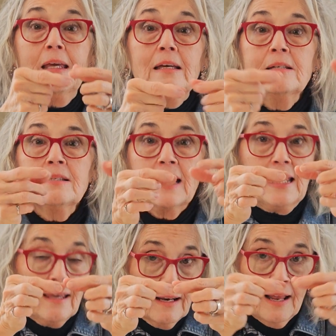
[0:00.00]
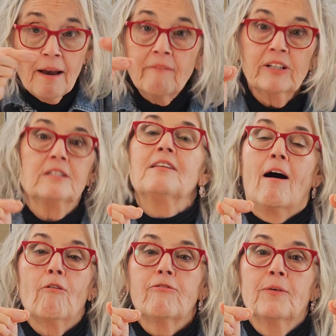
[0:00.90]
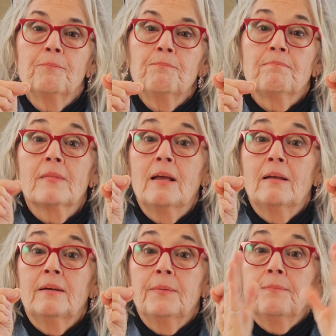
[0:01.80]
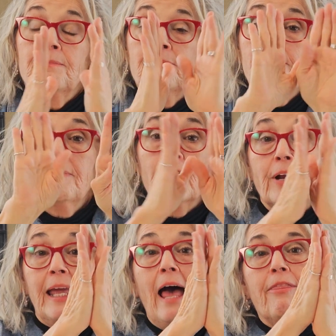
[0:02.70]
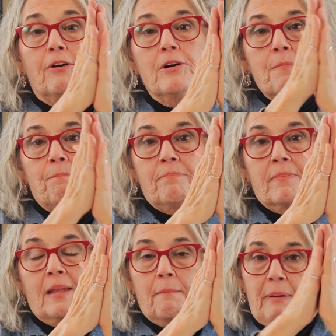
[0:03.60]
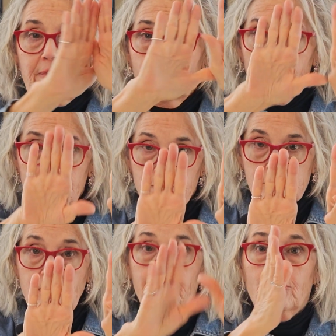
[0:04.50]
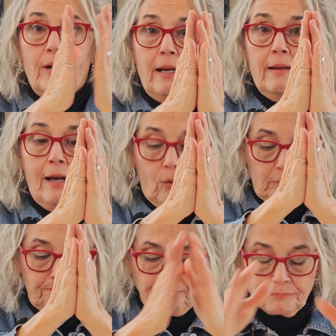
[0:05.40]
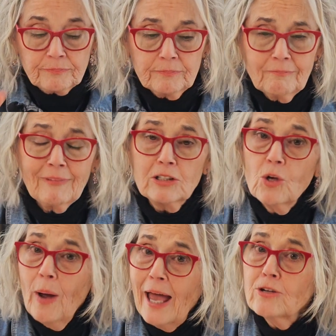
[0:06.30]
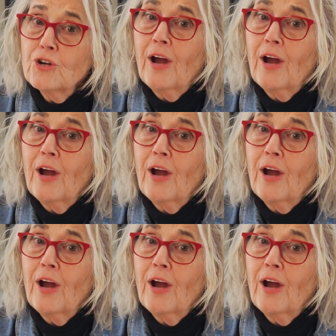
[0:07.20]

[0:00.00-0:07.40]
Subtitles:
is in and of itself. They're together, but they're separated out. So as